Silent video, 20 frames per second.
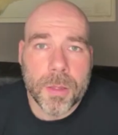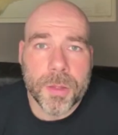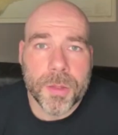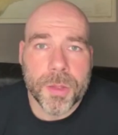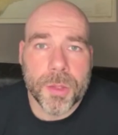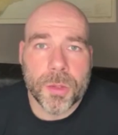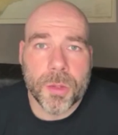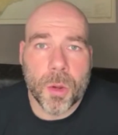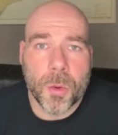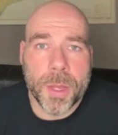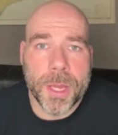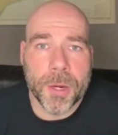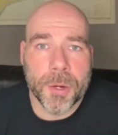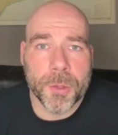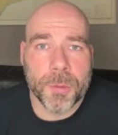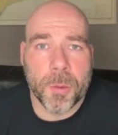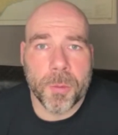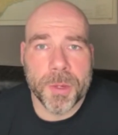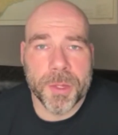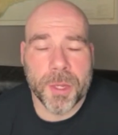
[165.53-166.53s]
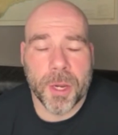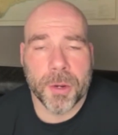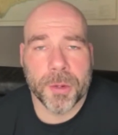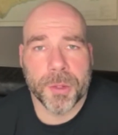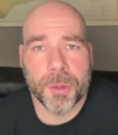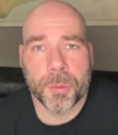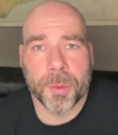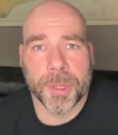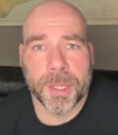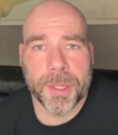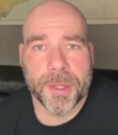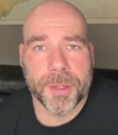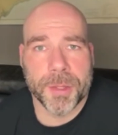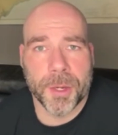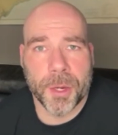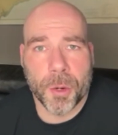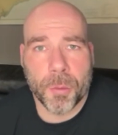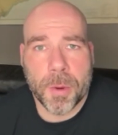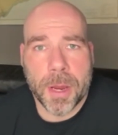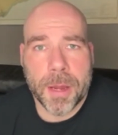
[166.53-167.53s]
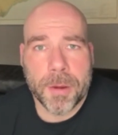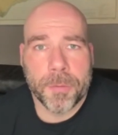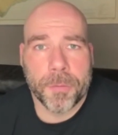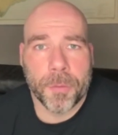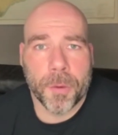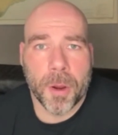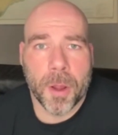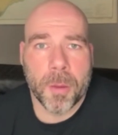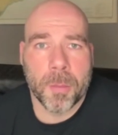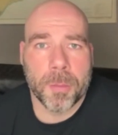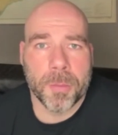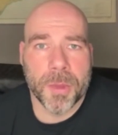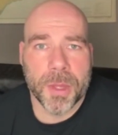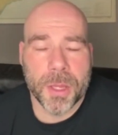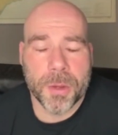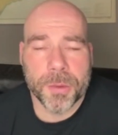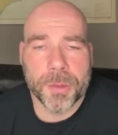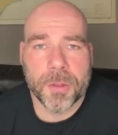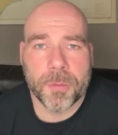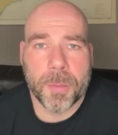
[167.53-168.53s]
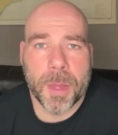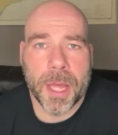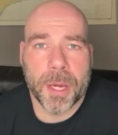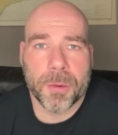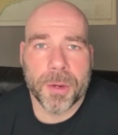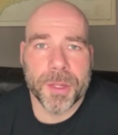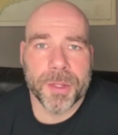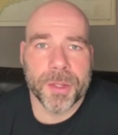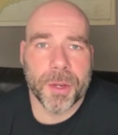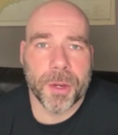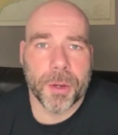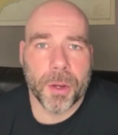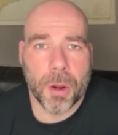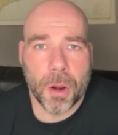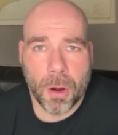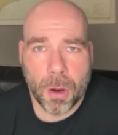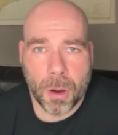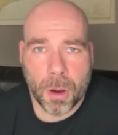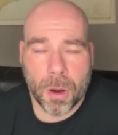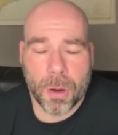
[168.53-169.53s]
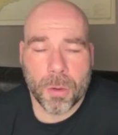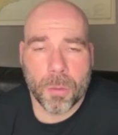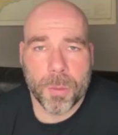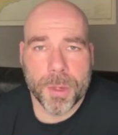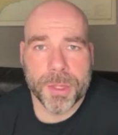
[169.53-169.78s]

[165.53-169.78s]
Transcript: So here's where we start to really steer away from the use of batteries in a car.